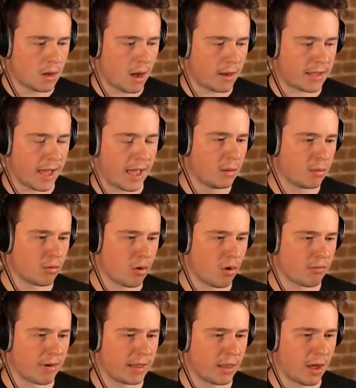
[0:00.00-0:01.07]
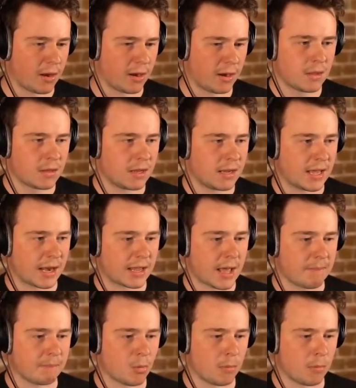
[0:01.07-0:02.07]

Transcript: Okay, we're all reloaded. Gonna get a couple more